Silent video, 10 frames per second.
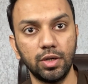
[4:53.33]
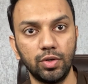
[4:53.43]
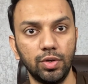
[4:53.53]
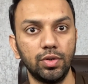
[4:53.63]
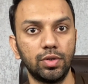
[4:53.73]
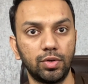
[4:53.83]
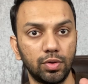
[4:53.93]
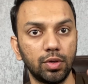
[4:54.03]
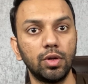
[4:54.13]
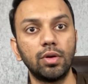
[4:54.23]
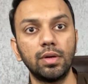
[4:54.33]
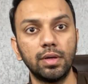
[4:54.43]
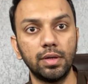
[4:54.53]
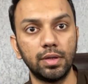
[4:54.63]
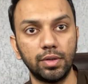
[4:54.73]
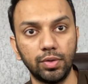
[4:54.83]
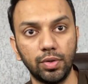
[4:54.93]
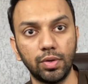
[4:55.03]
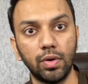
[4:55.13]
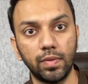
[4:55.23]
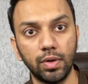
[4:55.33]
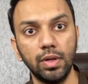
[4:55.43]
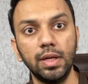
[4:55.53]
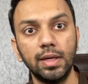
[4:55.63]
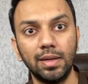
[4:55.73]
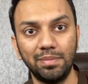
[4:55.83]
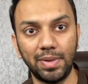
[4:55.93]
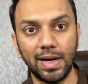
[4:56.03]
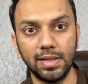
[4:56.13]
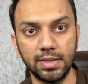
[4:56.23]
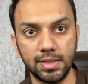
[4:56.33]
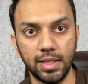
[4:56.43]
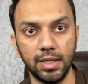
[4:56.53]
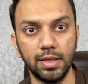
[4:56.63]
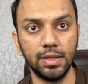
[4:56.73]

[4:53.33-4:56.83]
to your to your overall brand sale.